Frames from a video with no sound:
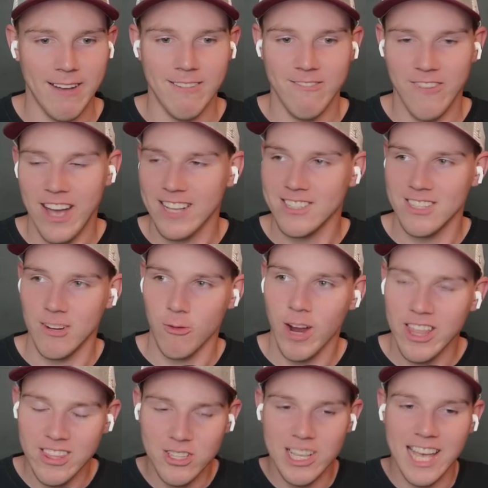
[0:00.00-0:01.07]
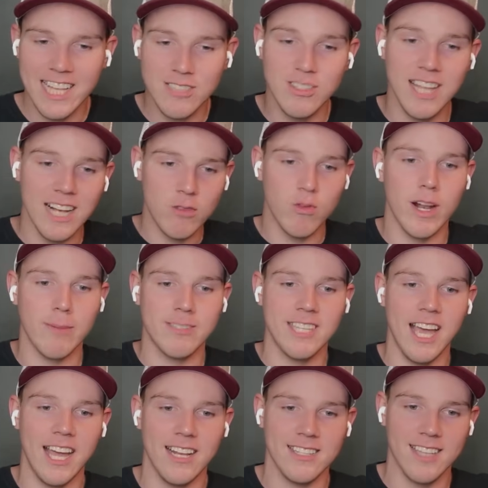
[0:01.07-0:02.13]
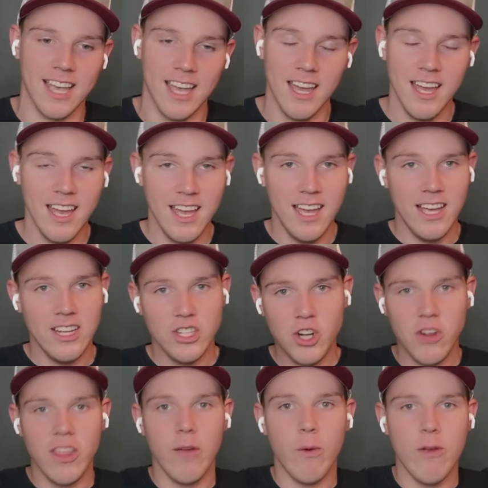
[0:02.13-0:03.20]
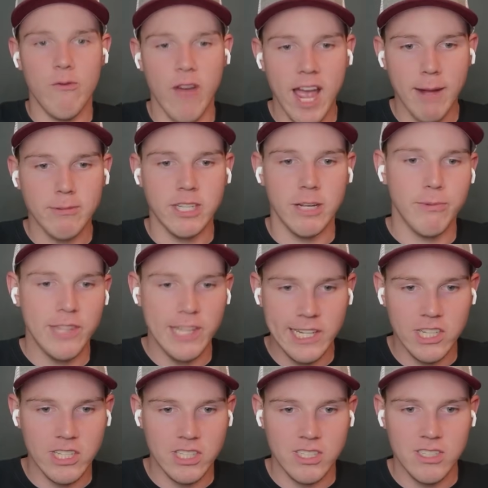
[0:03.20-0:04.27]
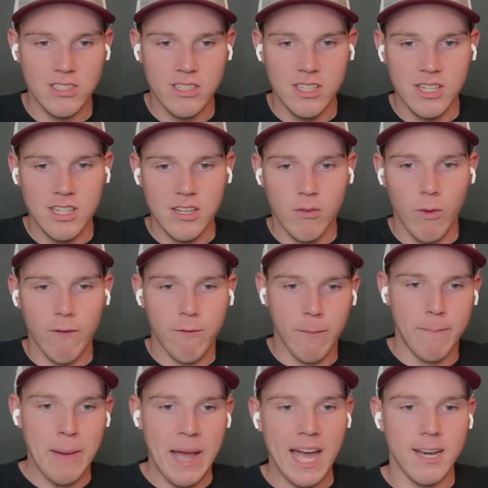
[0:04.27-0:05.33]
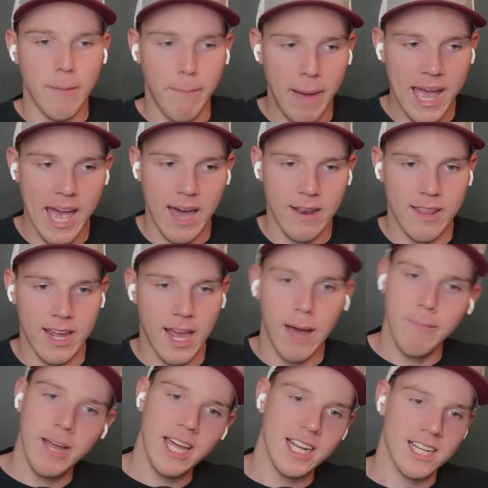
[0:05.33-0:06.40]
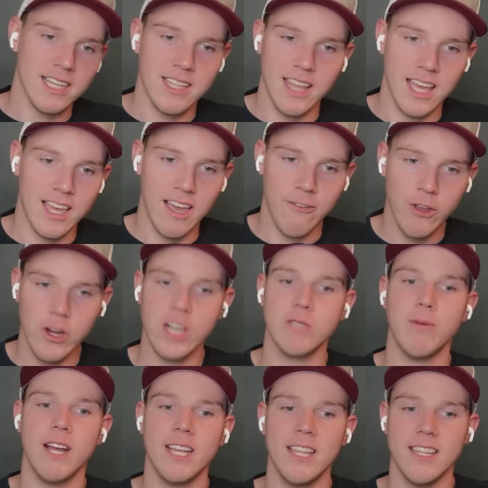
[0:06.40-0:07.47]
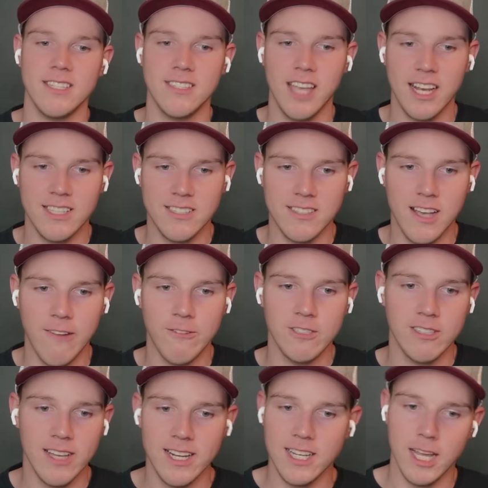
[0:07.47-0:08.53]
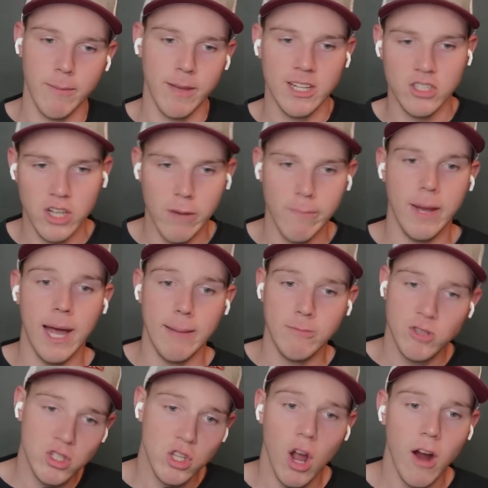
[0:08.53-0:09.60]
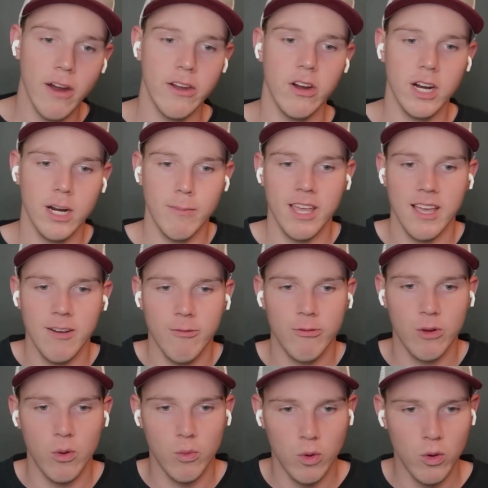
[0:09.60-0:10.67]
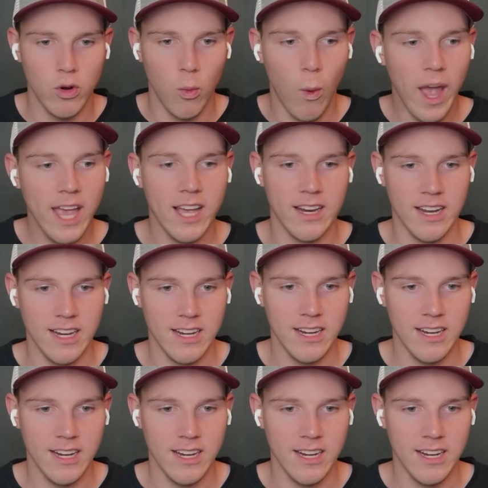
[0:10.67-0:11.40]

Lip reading: fast enough, right? So that's what I'm saying is sure they revamped it, but they just went from bad to bad. I'm not if you're expecting this Texans offensive line to take a big jump, I'm sorry, you're going to be in for a rude awakening.